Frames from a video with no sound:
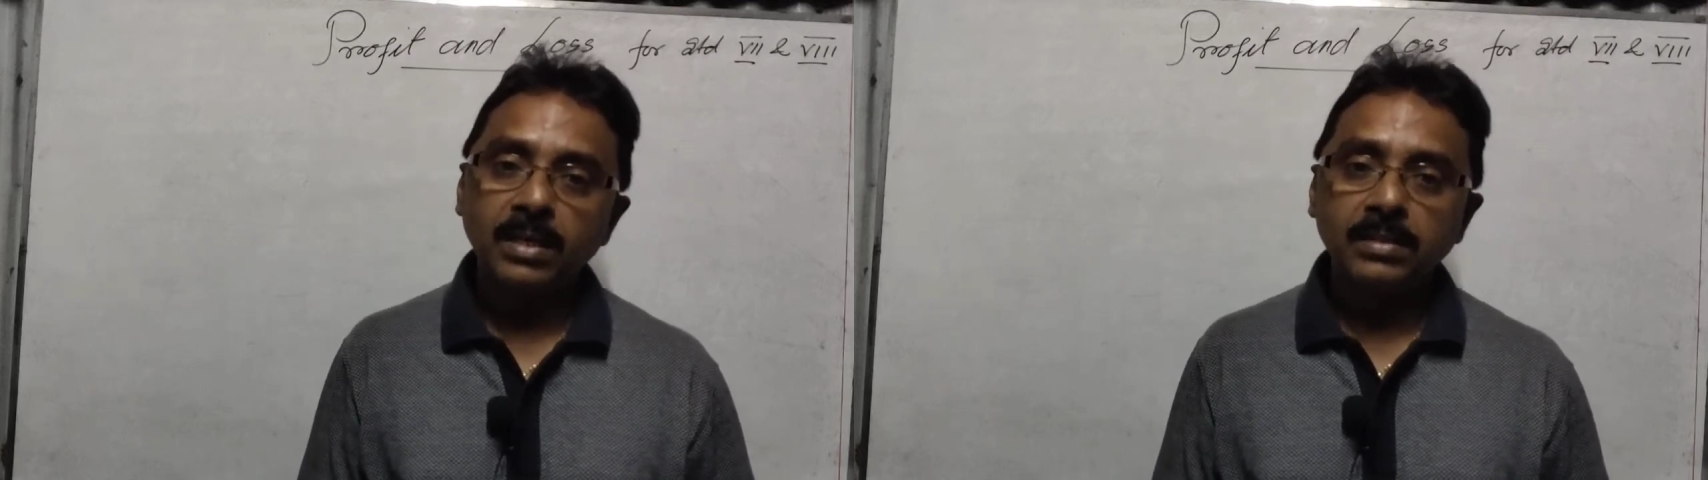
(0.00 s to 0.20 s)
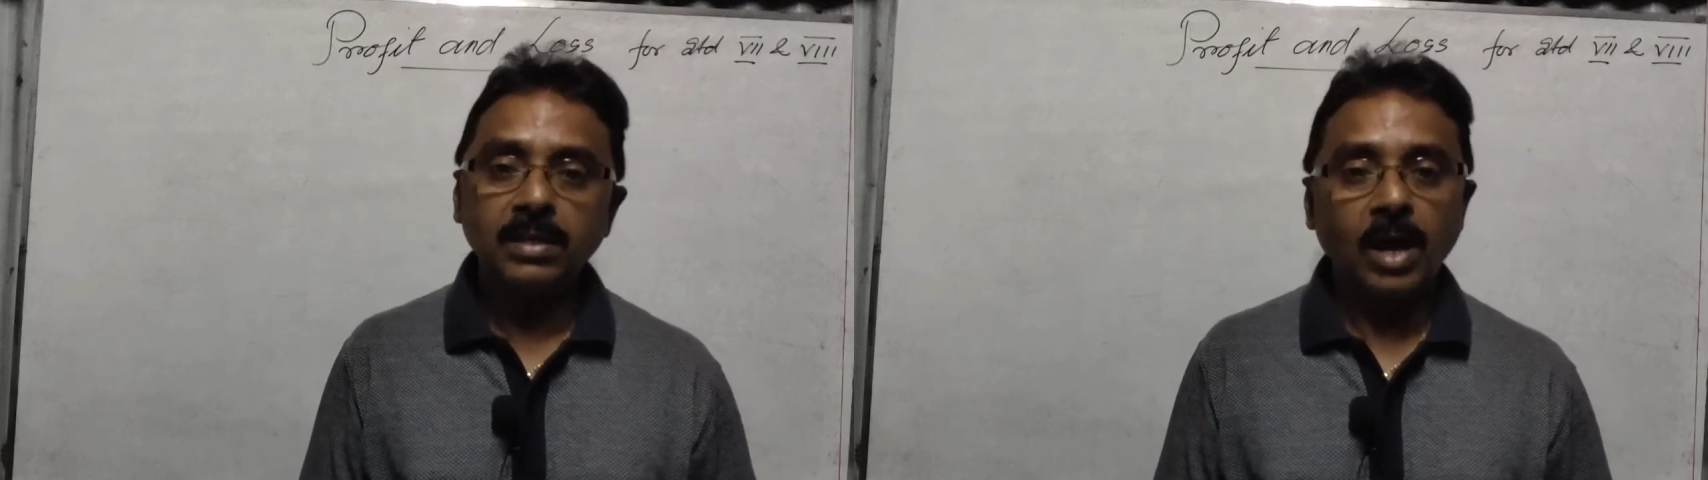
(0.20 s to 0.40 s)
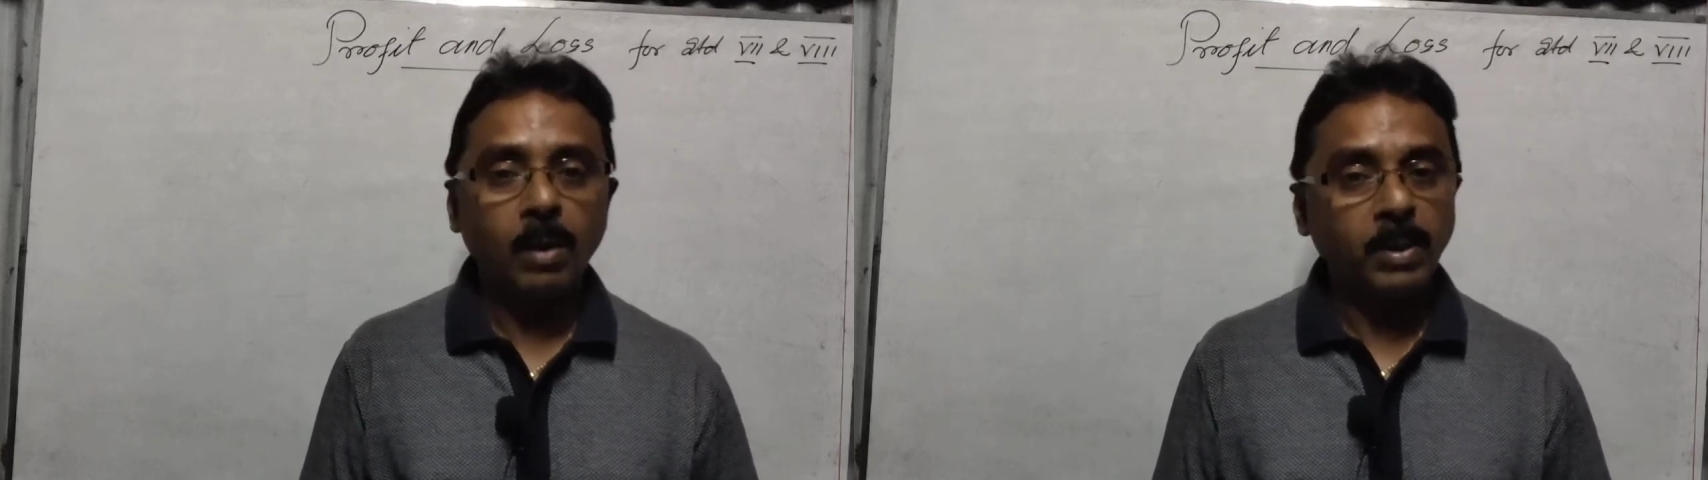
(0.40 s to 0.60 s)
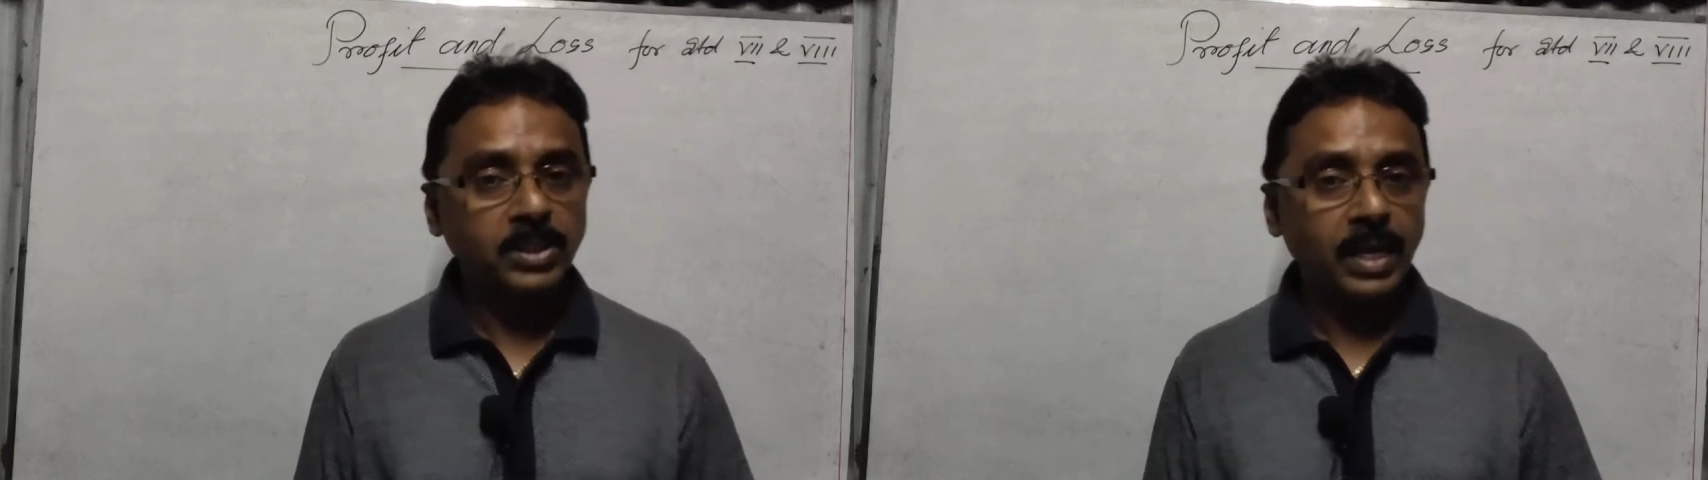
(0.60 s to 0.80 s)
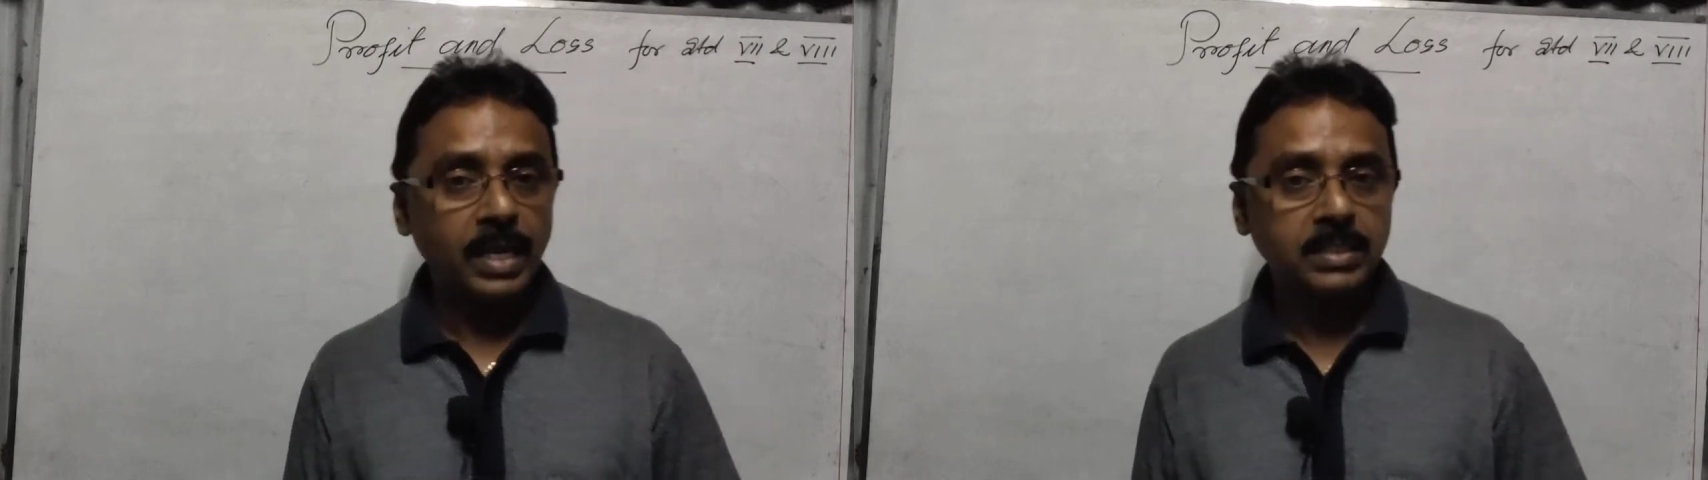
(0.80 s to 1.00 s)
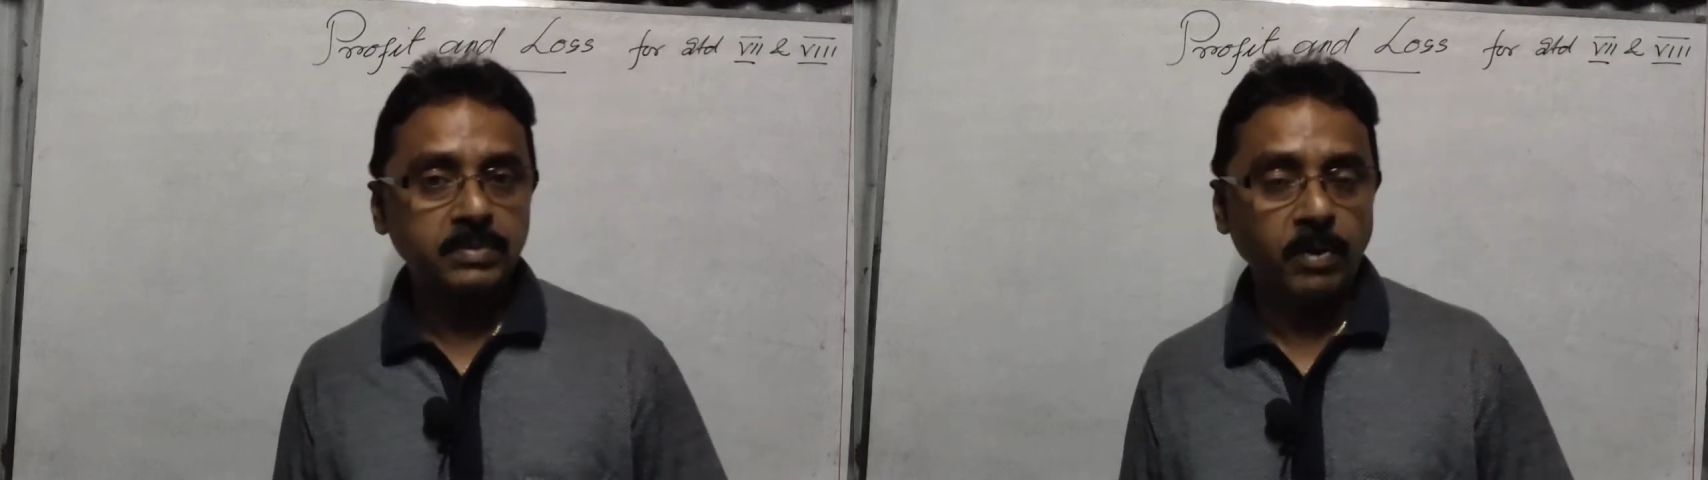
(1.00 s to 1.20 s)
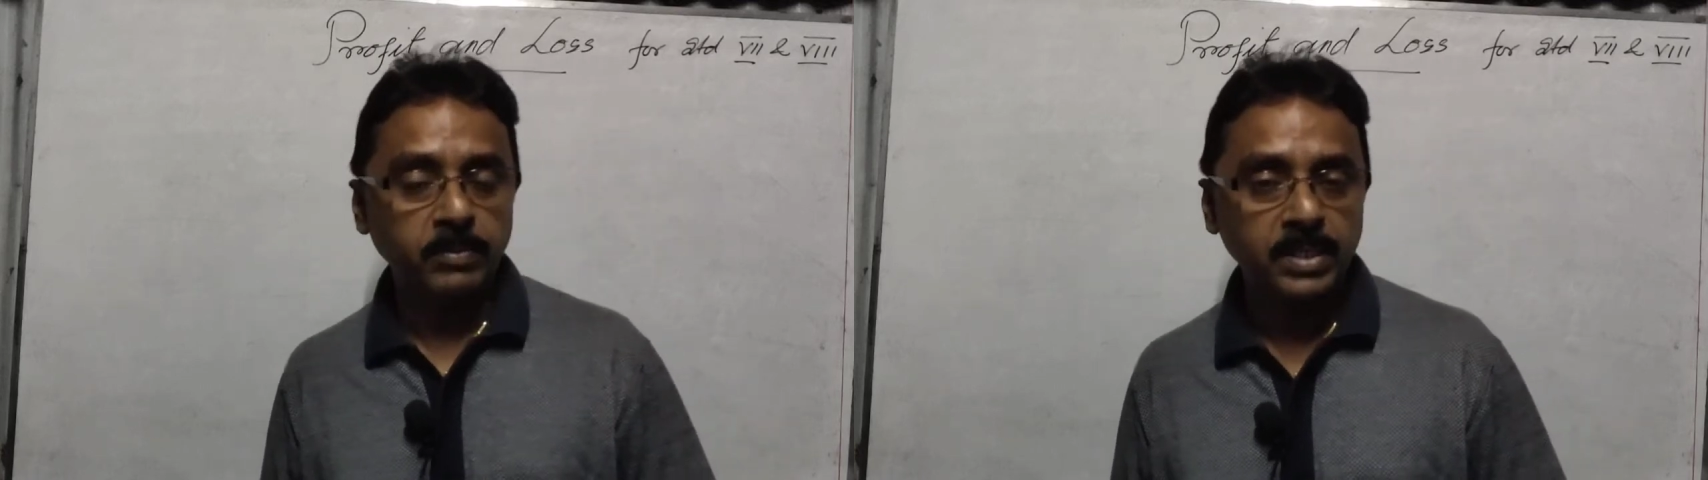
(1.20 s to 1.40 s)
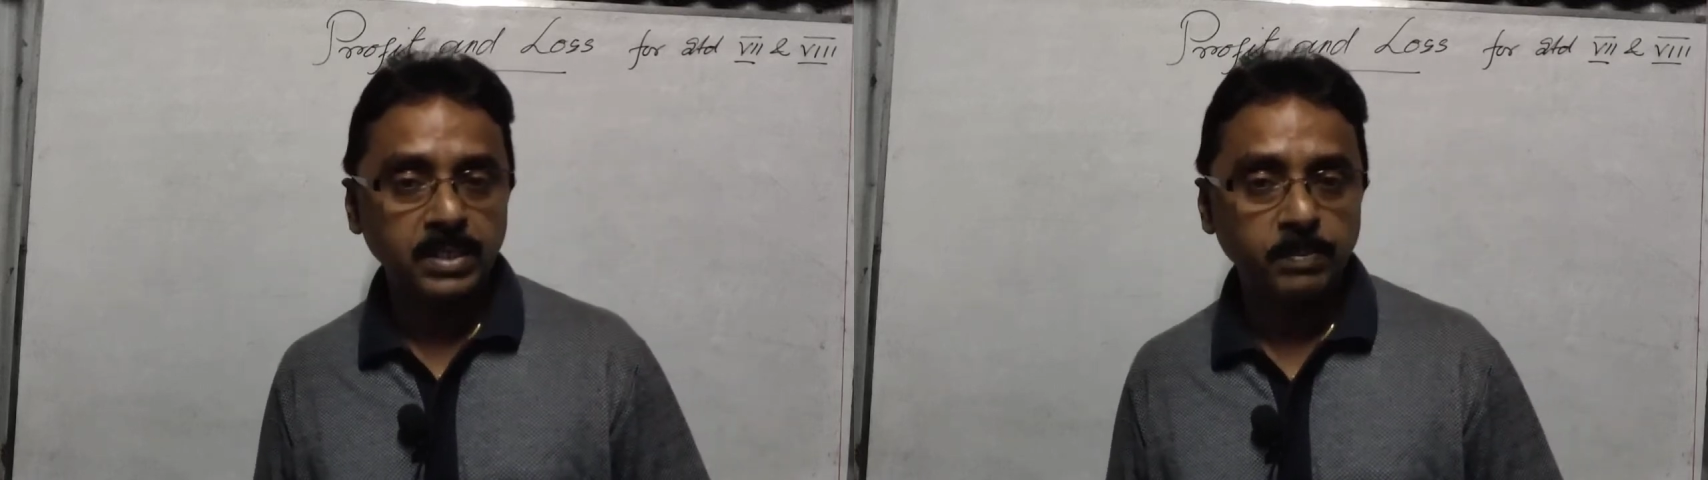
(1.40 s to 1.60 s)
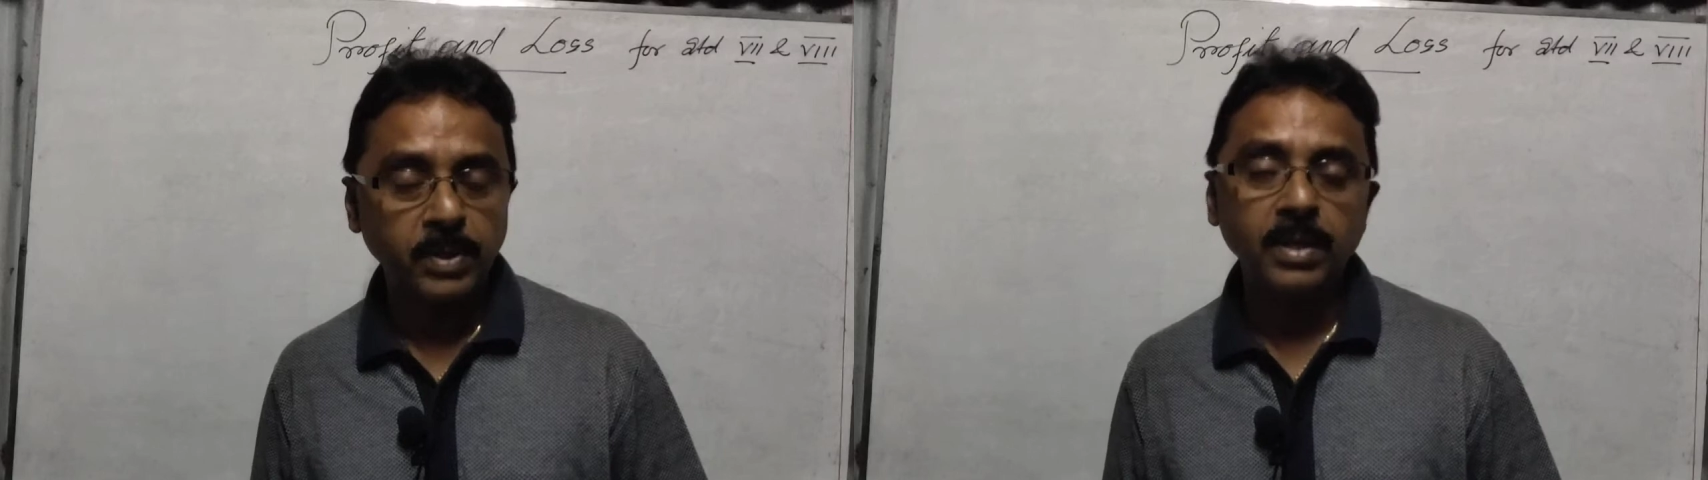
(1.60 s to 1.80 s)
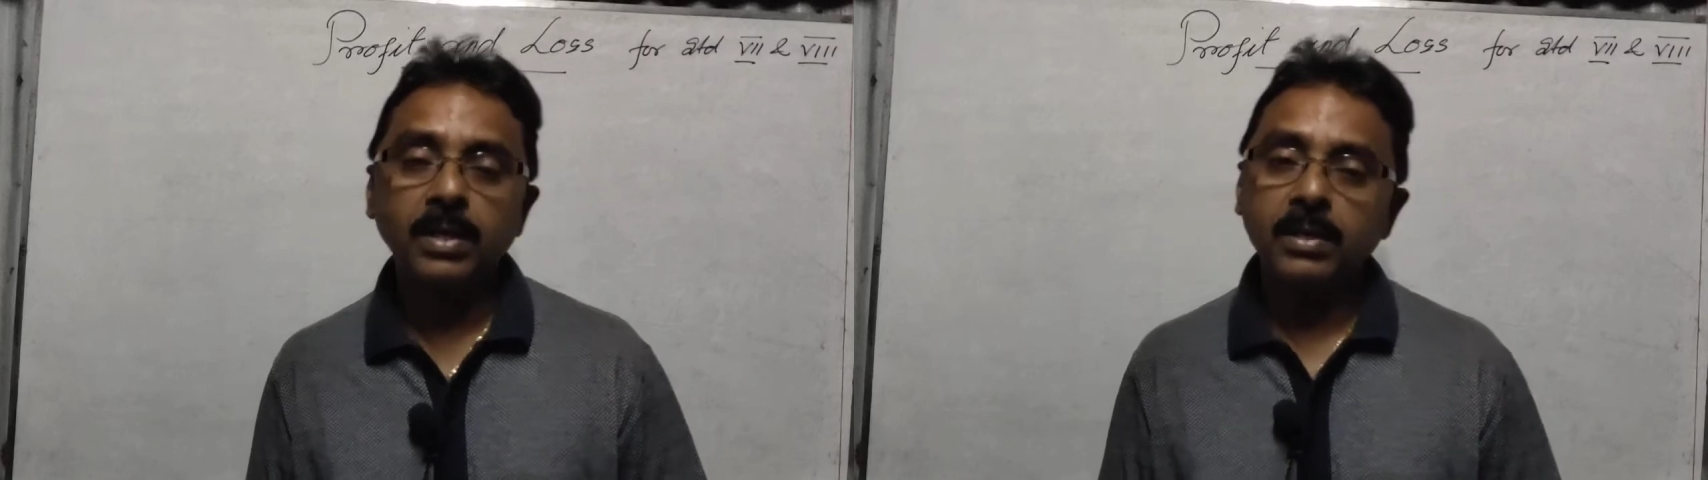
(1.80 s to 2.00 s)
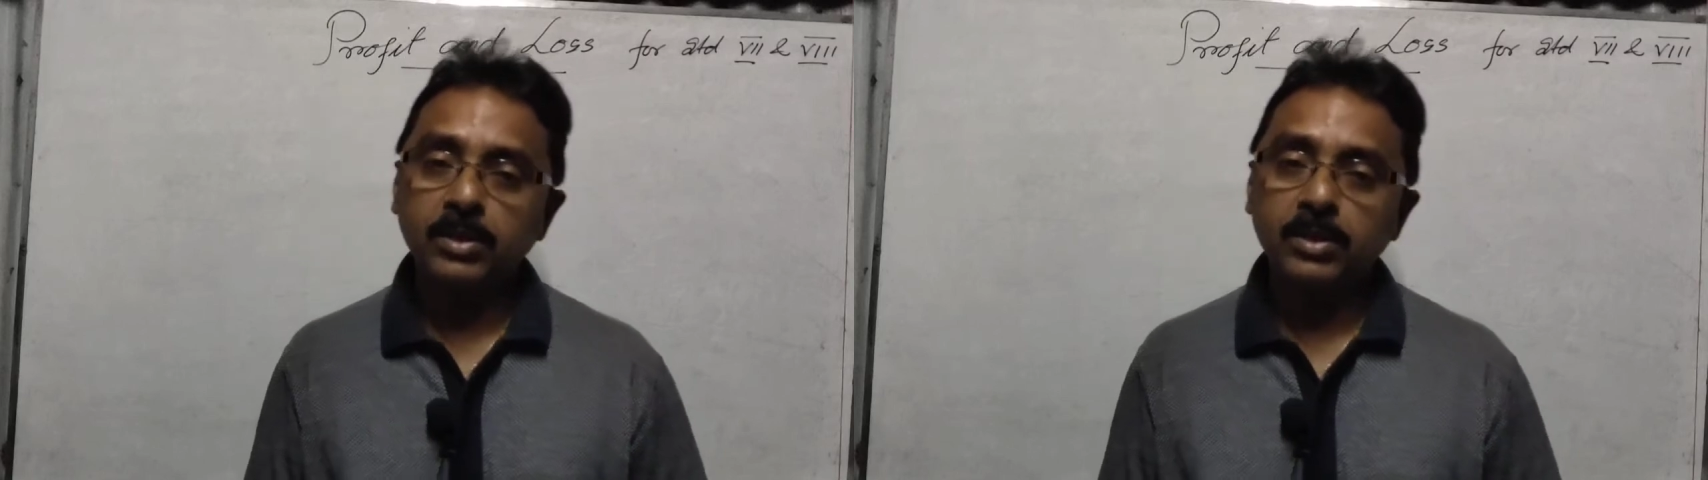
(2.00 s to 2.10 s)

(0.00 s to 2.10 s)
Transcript: then how much less from the CP?